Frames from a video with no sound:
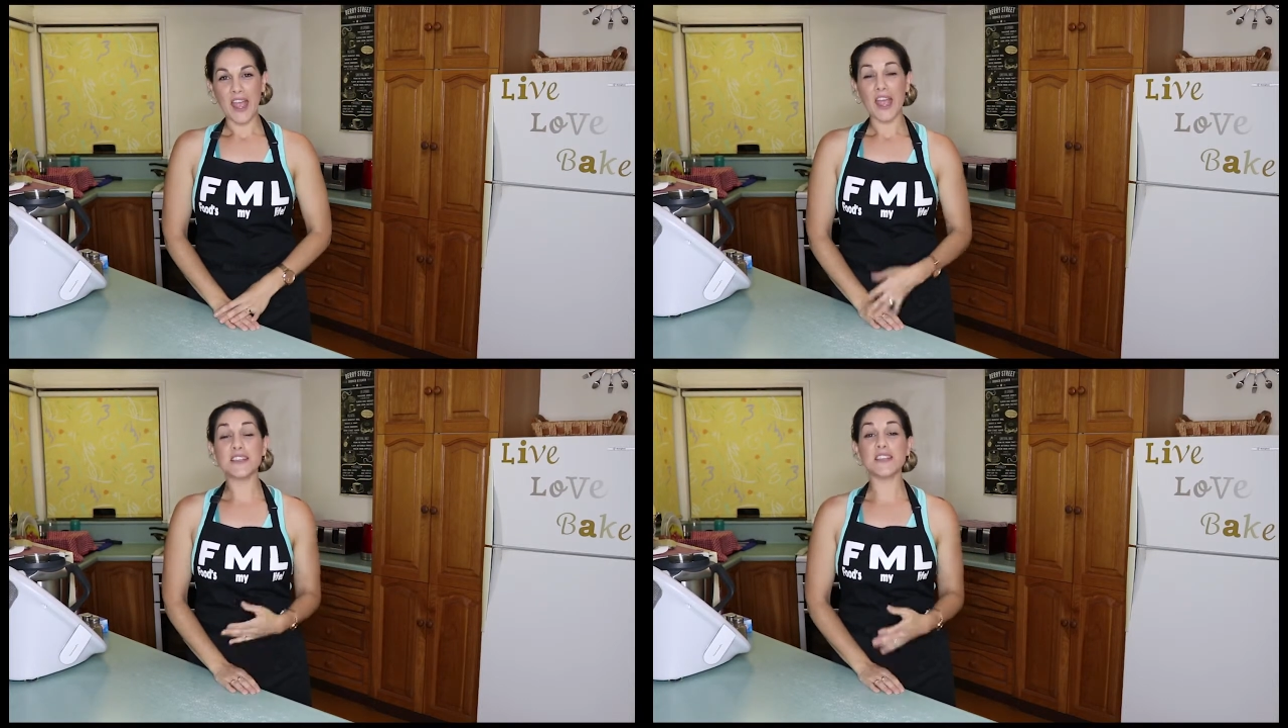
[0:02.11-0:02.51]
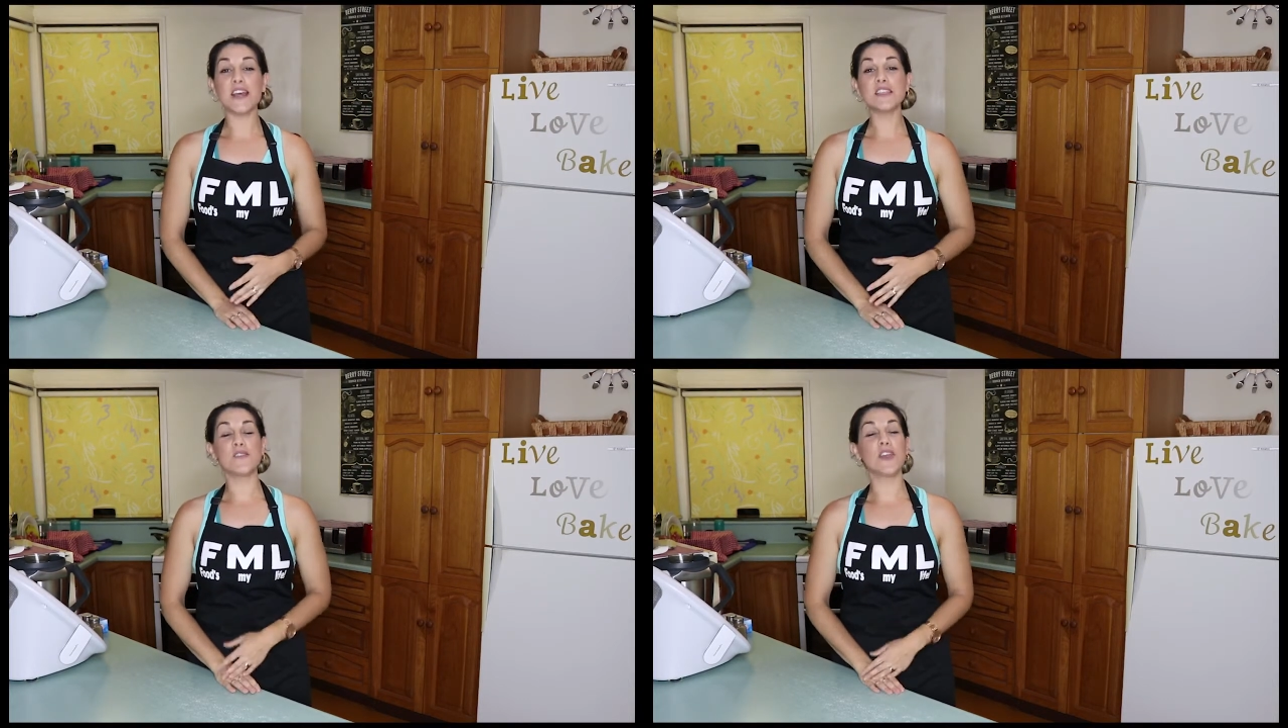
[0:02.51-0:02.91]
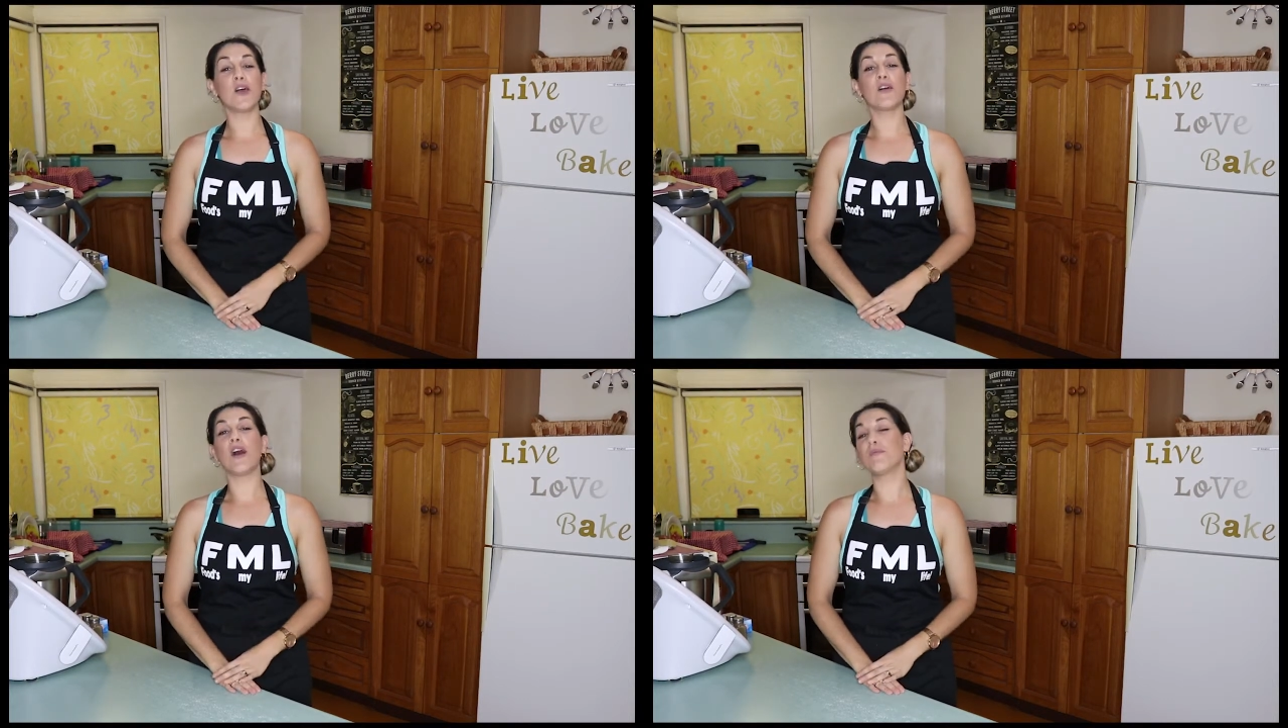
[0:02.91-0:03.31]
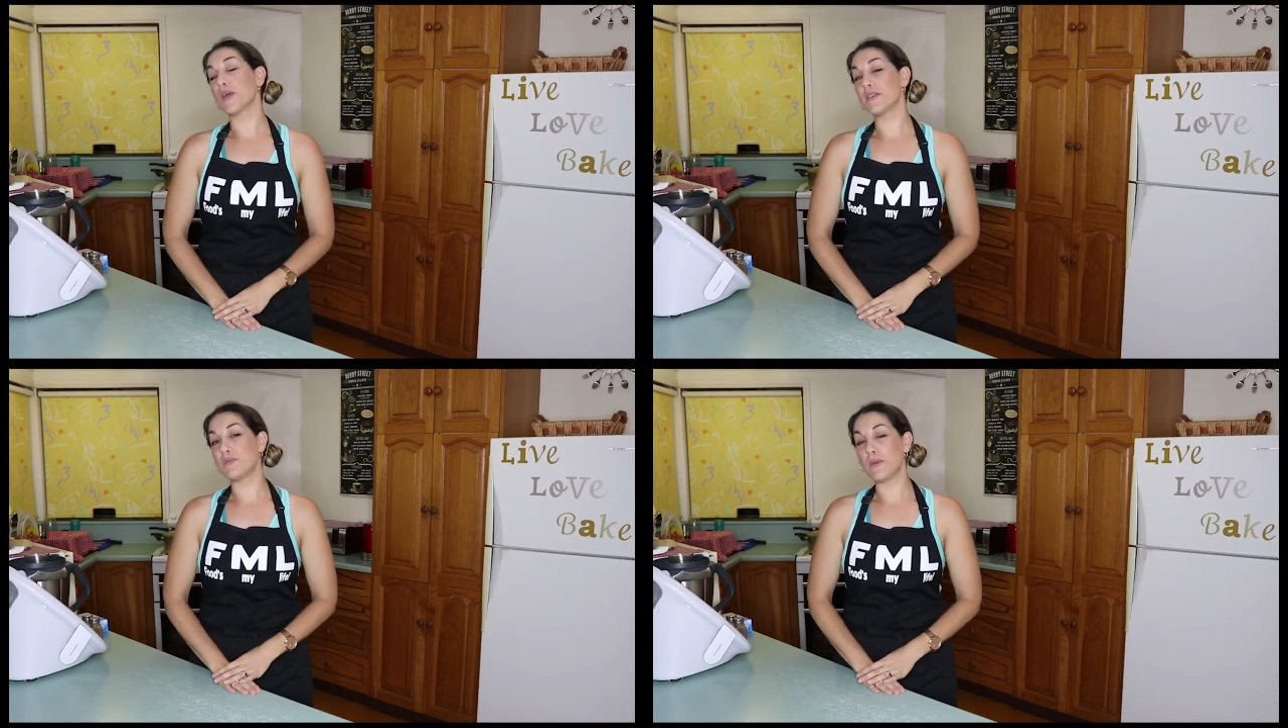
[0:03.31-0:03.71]
In today's video, I'm
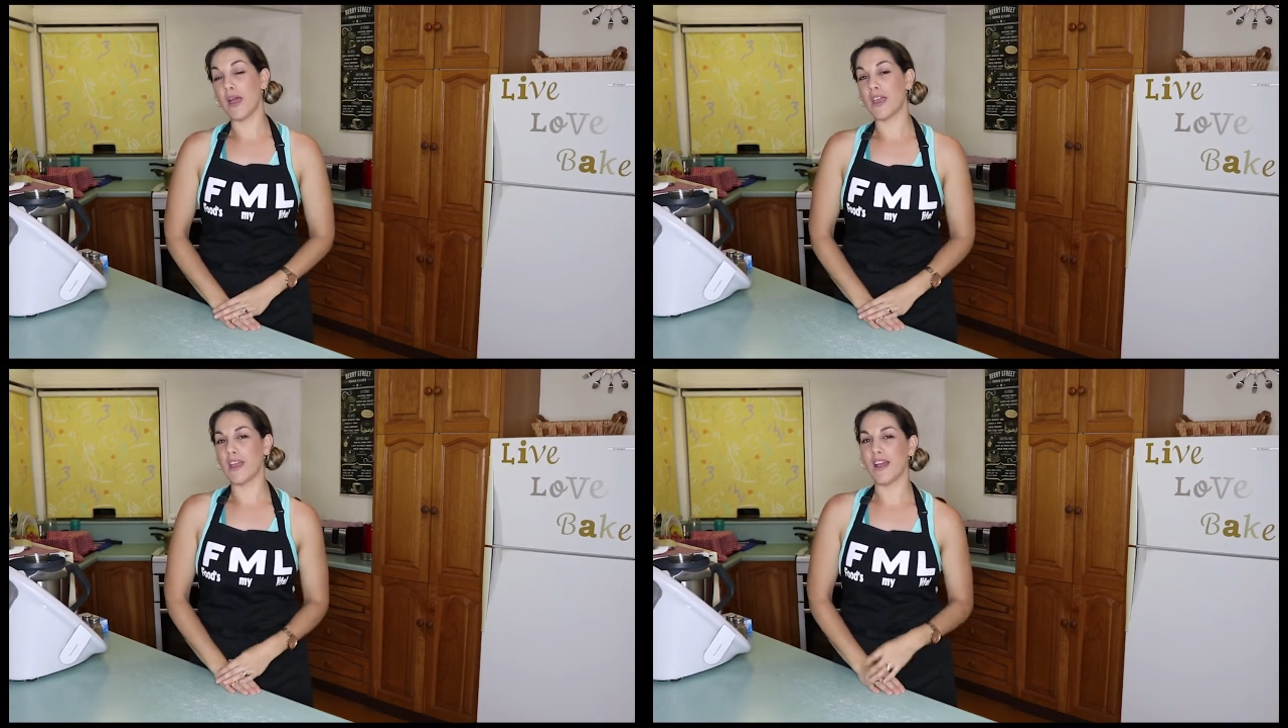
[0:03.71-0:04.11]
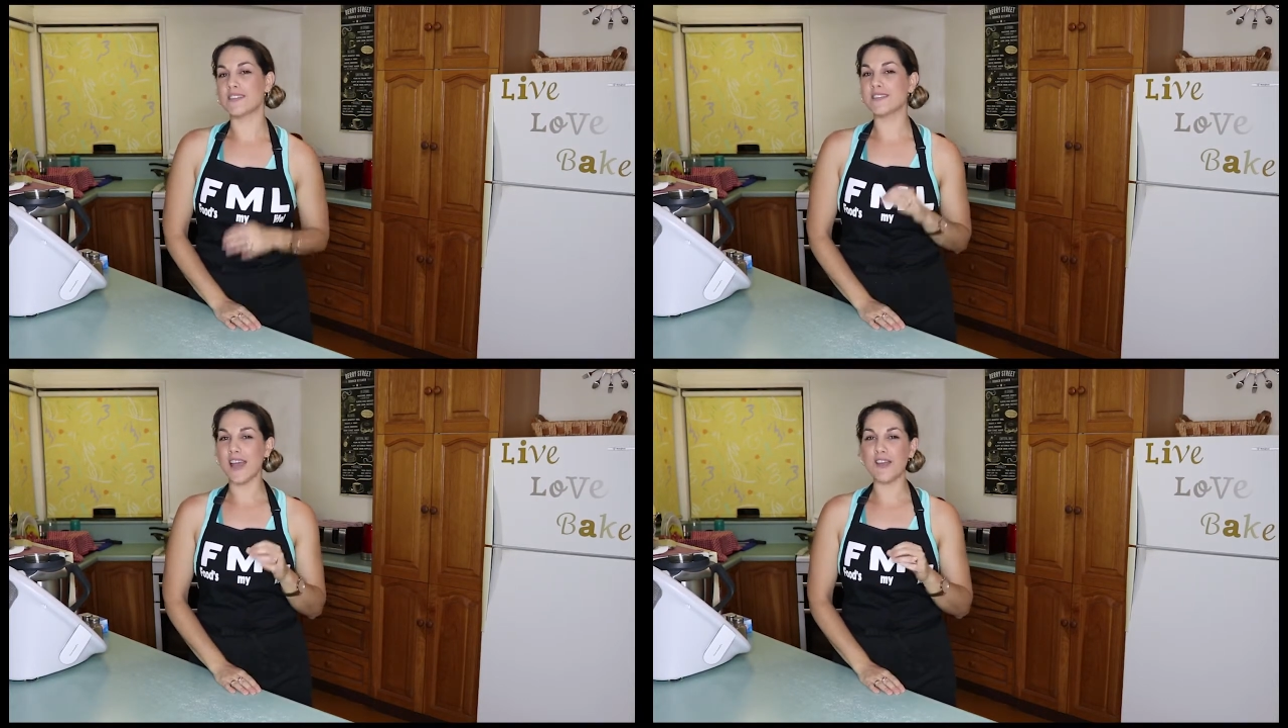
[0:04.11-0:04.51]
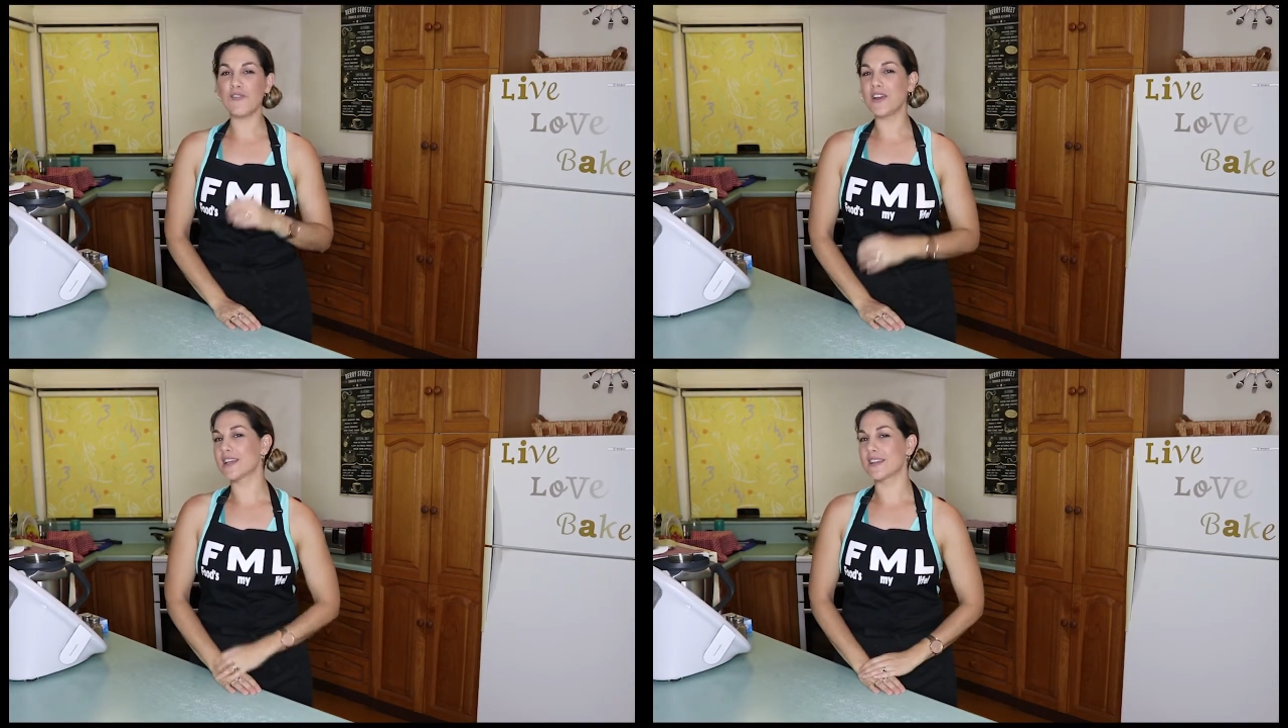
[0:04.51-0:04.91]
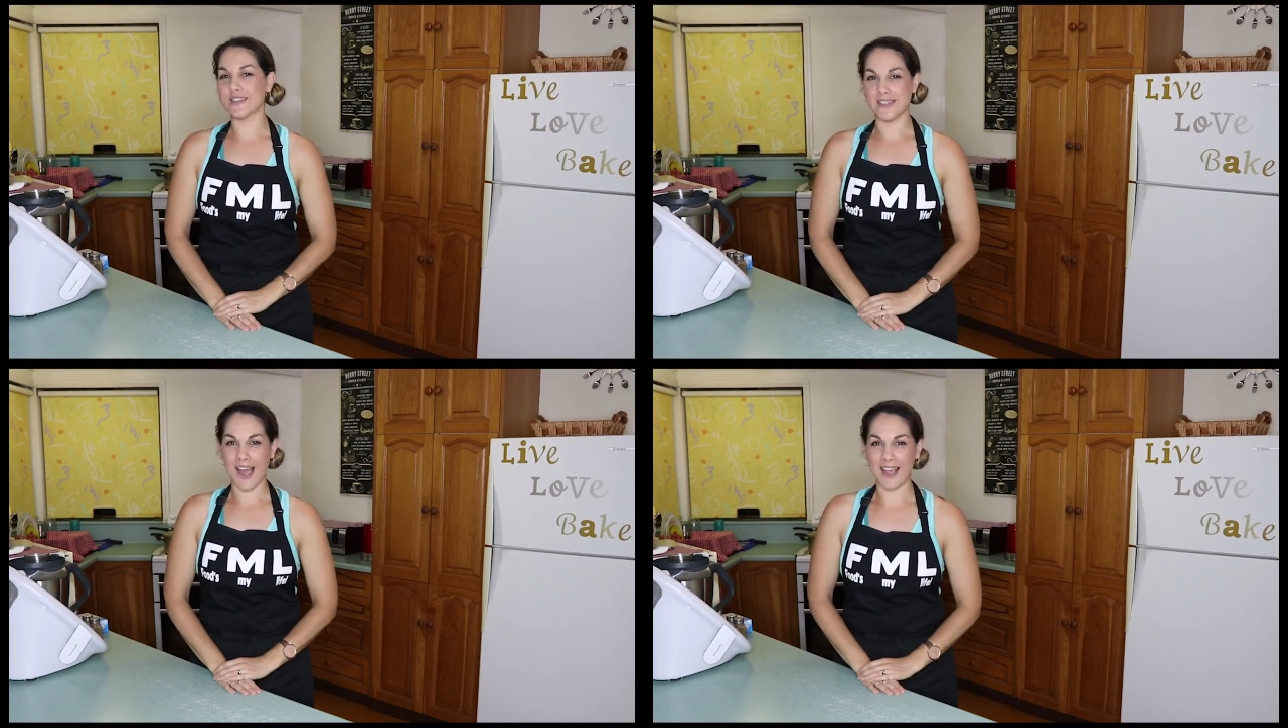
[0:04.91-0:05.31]
going to be making a savoury little
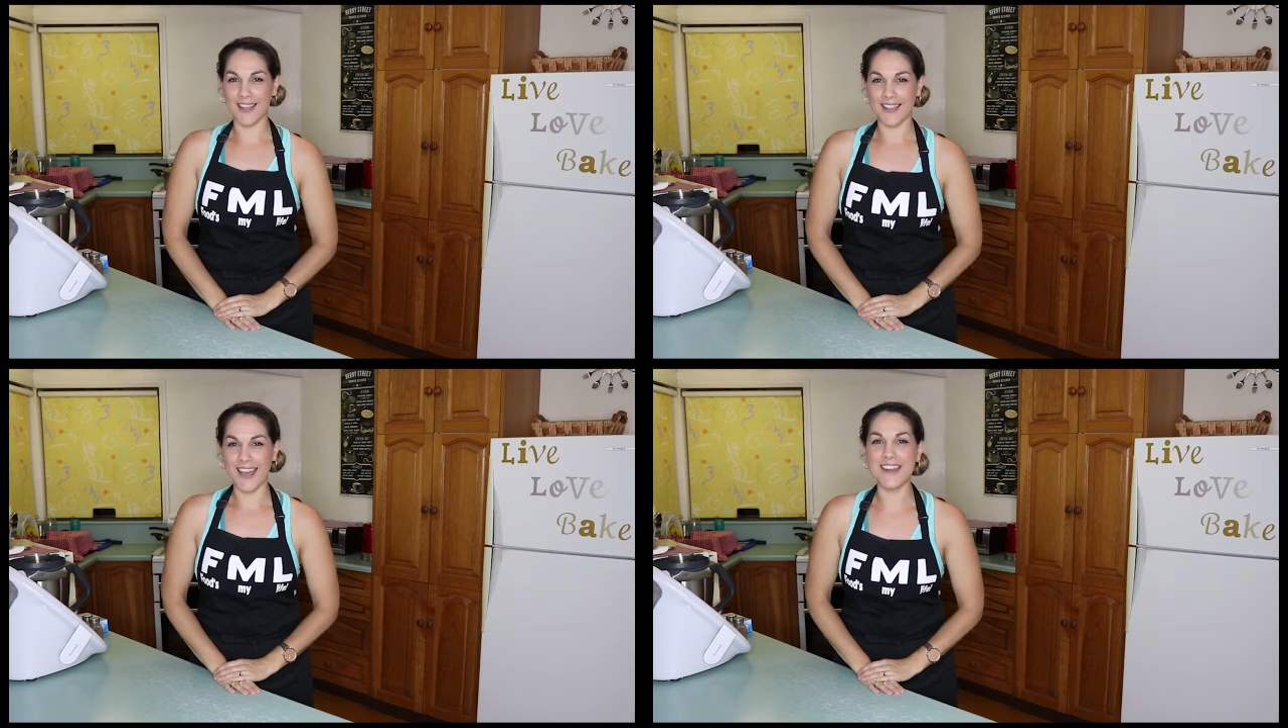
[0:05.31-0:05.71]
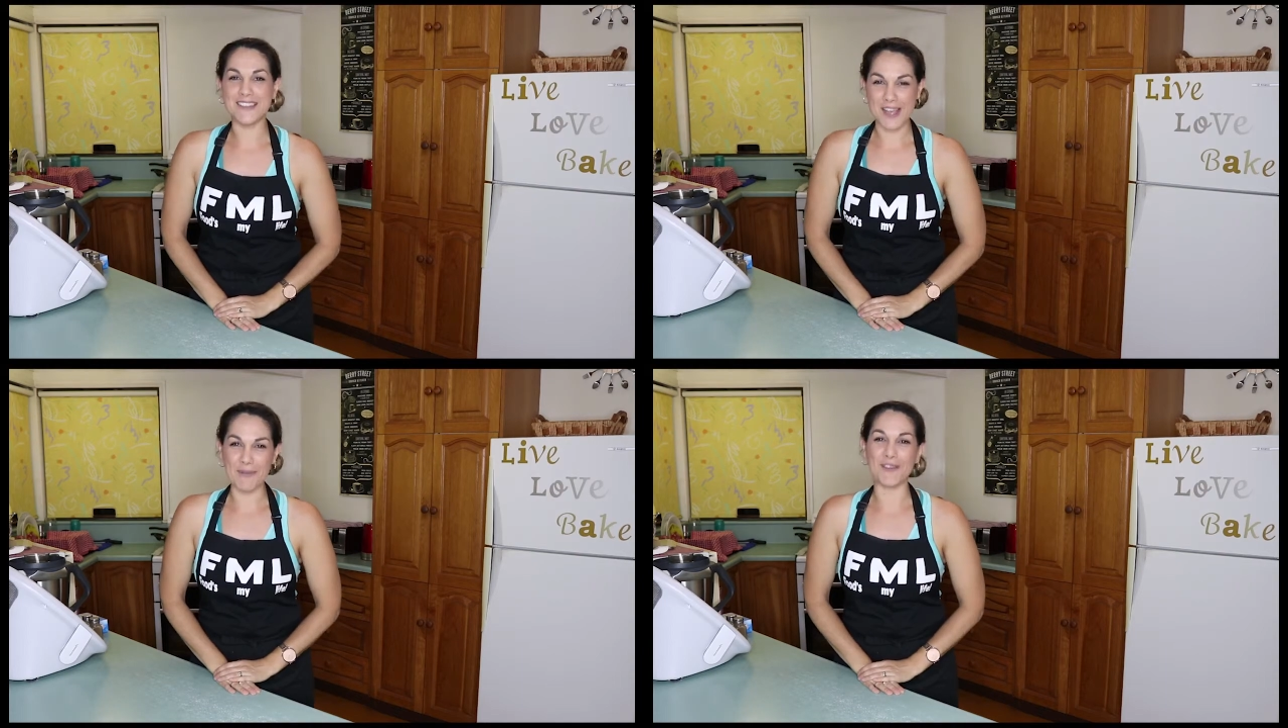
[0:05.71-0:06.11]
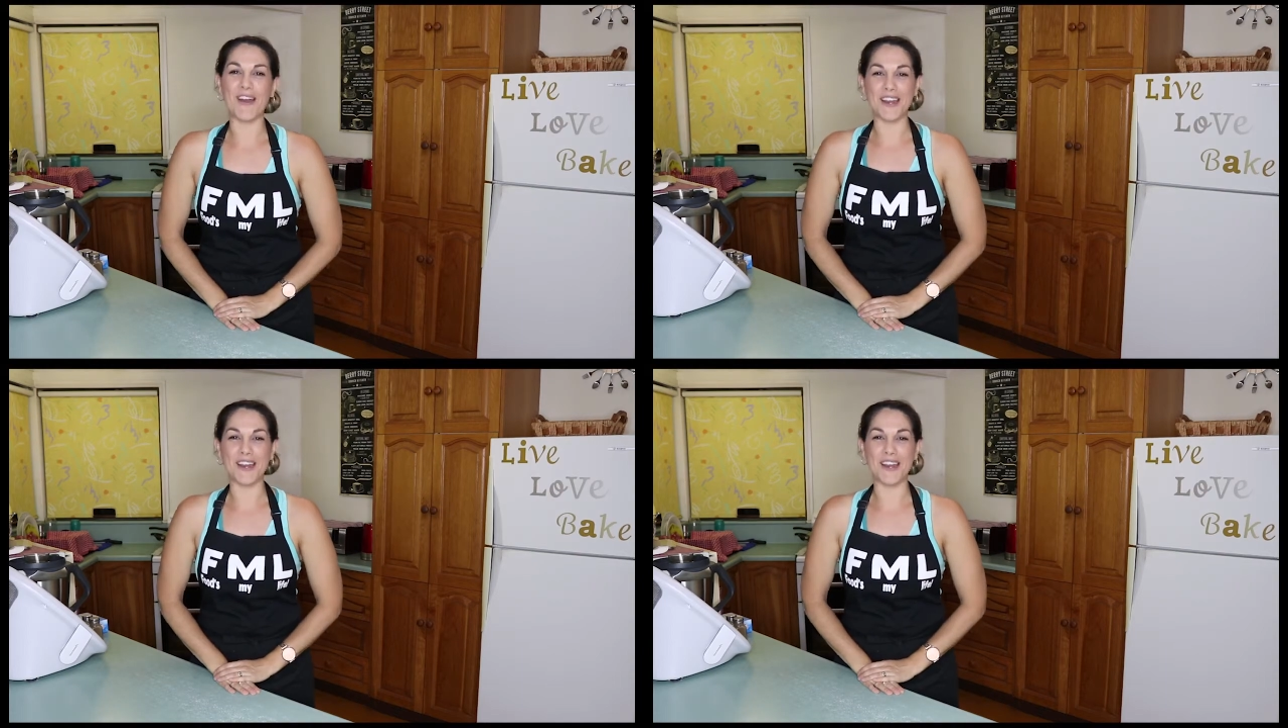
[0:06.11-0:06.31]
snack and it's coming right